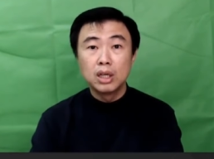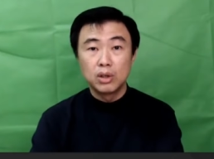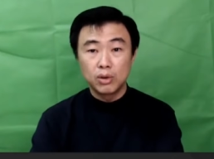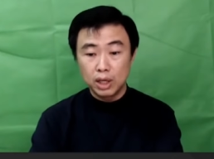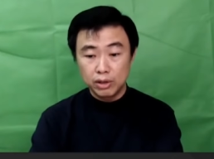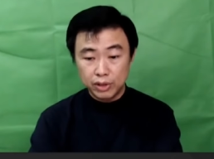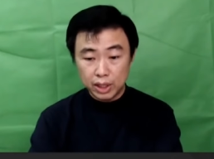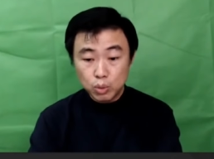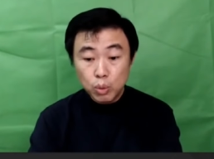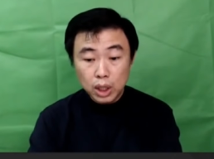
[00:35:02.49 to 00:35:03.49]
right if
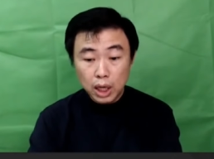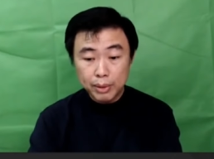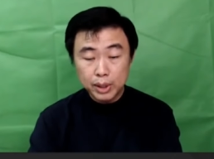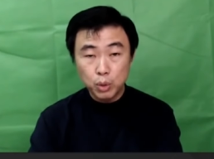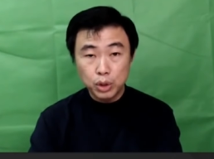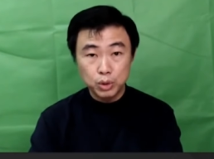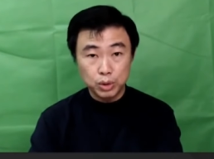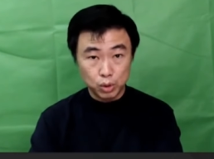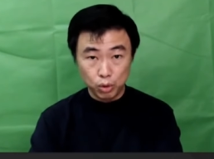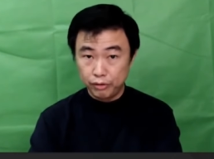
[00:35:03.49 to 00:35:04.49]
there's work coming towards you it's
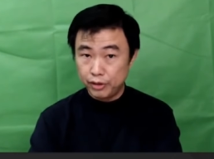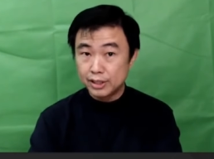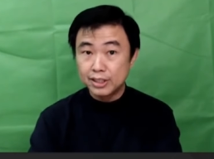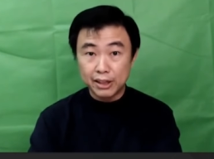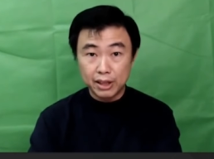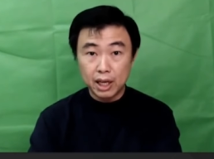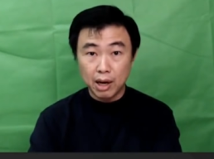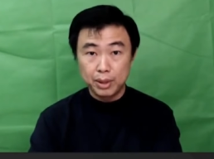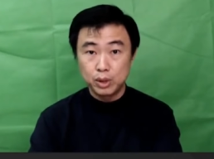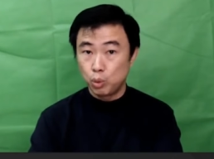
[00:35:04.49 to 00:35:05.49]
good if there's nothing
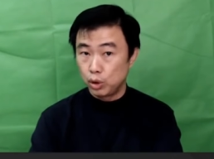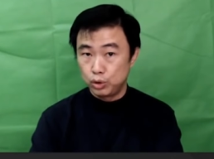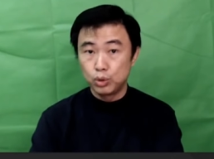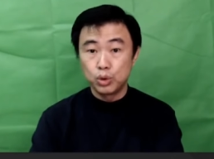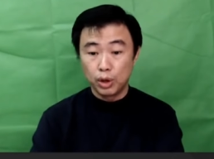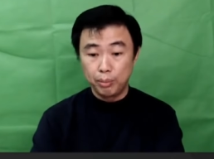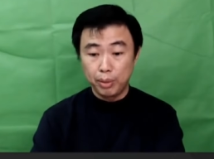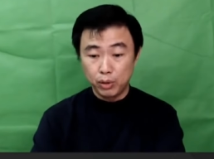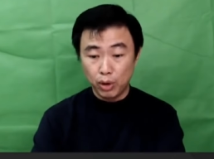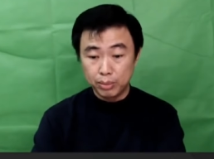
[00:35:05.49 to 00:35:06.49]
coming towards you you're in big
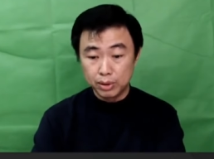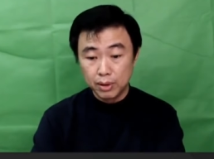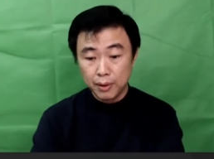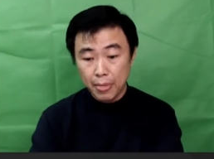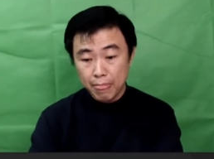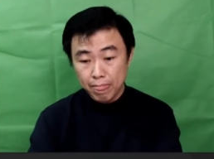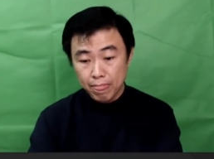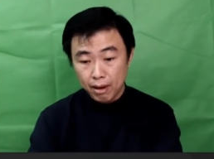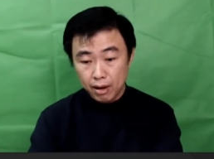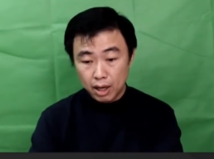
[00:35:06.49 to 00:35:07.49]
trouble
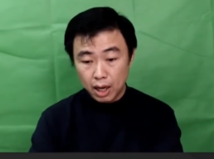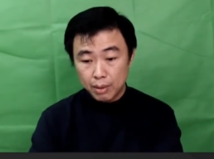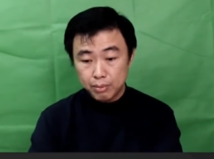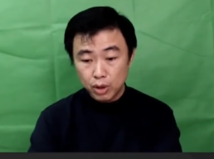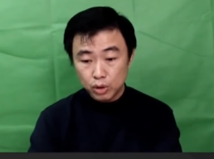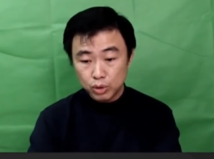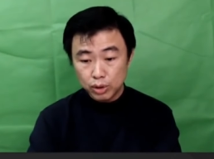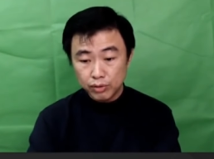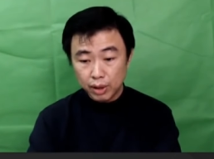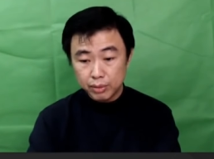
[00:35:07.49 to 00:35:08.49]
uh, i'm not sure if
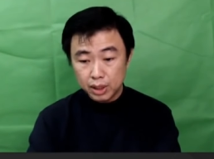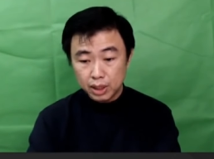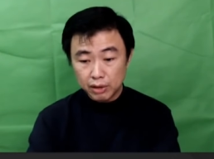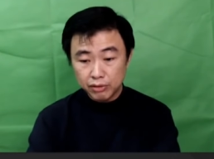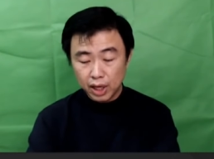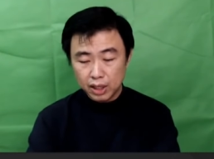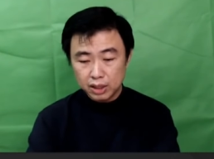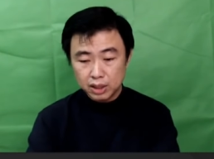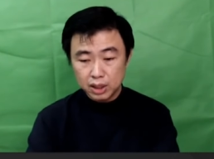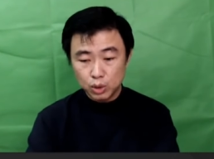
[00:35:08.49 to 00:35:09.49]
i'm enough
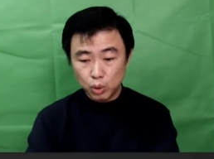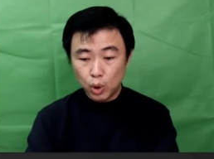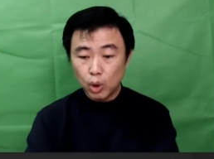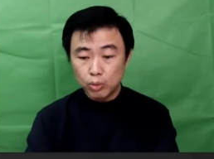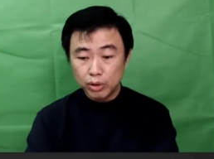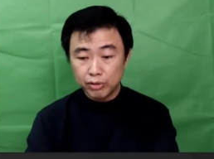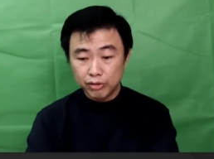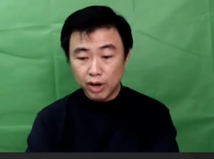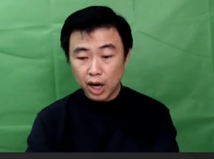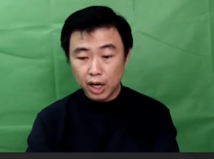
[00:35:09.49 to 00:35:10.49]
energy to cope with
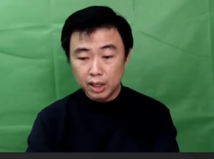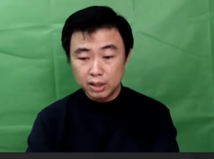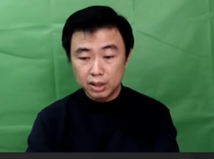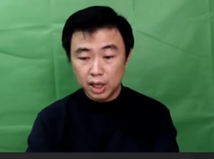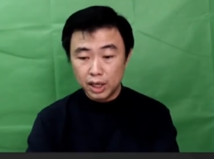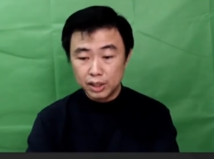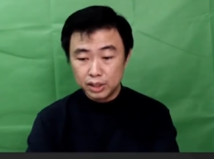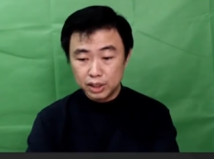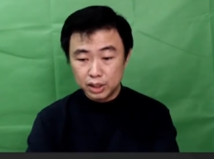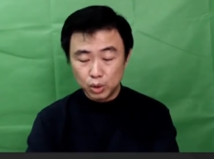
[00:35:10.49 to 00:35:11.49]
find the
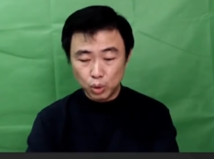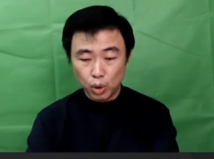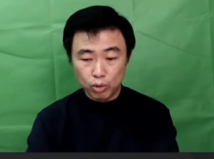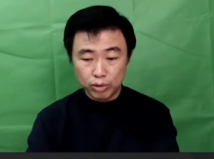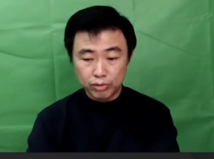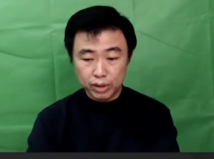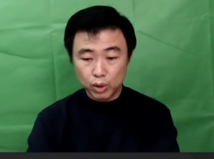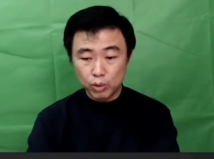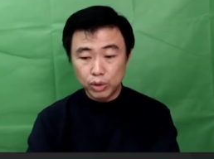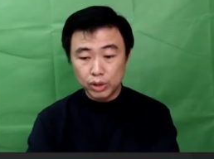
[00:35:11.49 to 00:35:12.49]
energy to cope with it
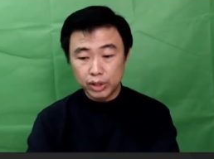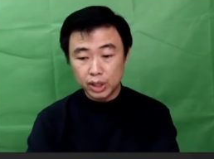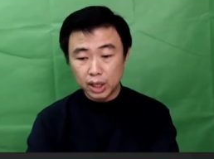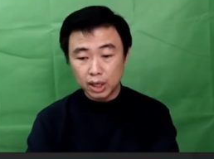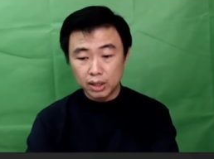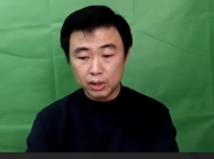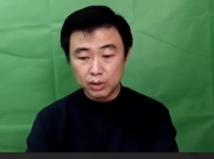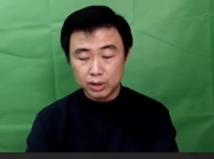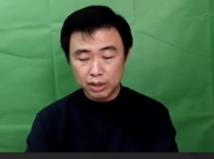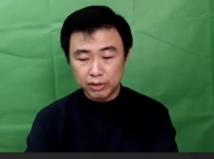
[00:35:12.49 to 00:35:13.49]
don't worry lah you know
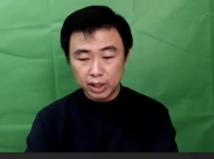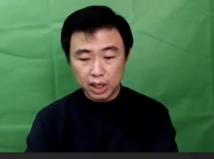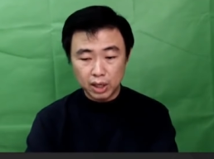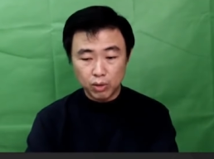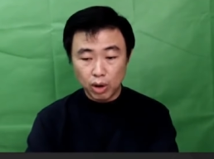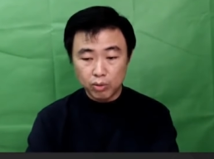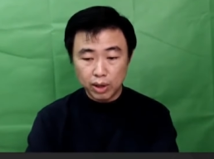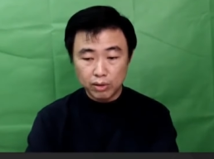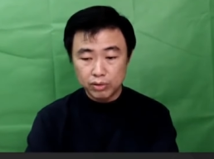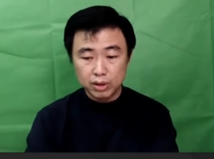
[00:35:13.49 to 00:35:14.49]
7k rob
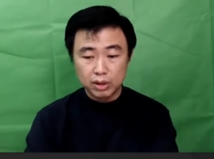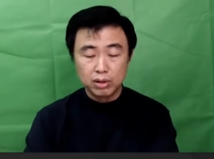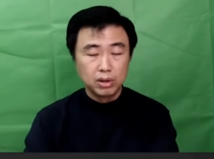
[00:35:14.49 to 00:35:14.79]
wealth you know